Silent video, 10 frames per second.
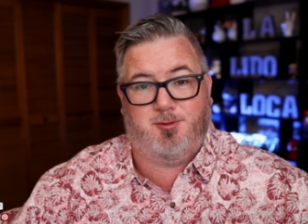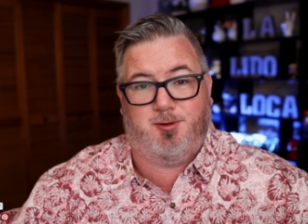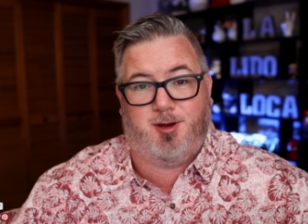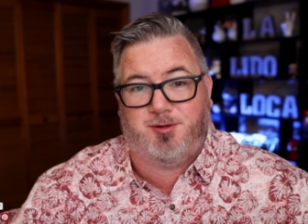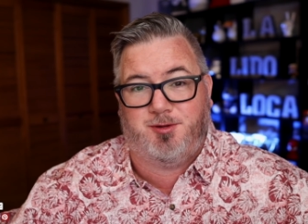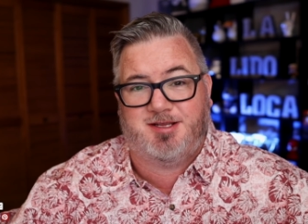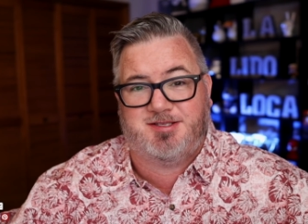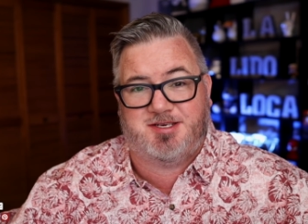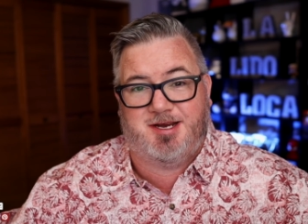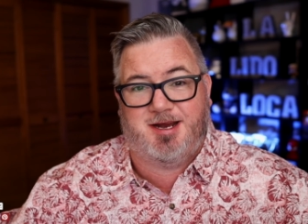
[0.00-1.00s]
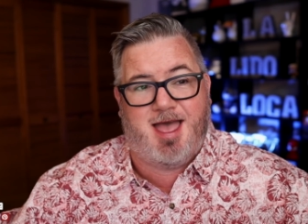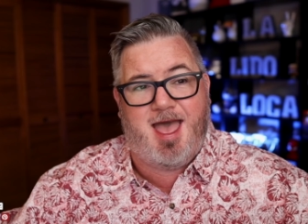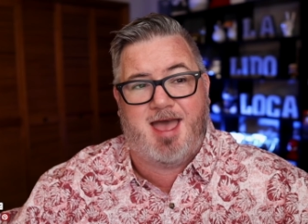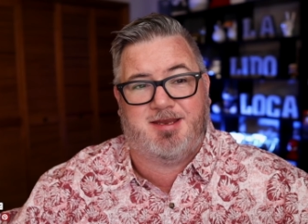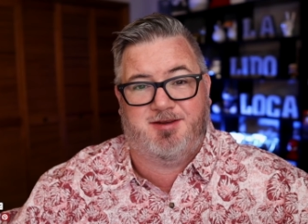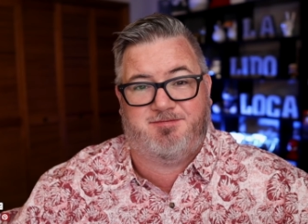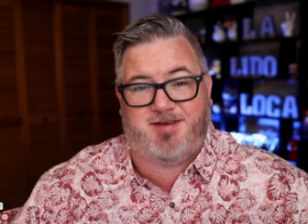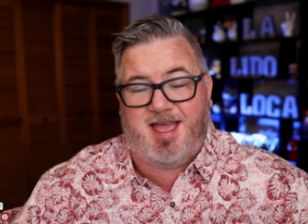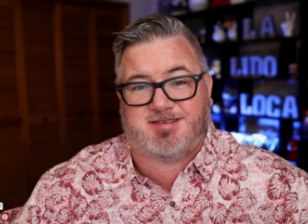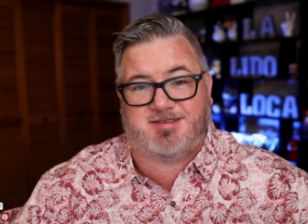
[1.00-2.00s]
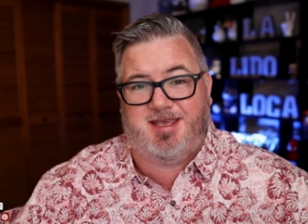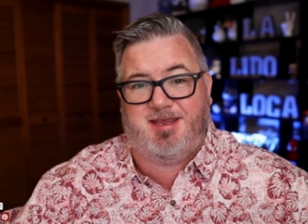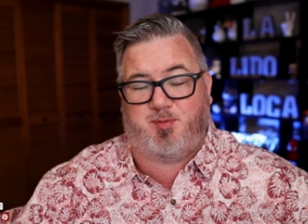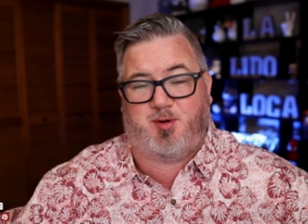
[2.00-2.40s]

Well, hold on to your hat. Your vaccine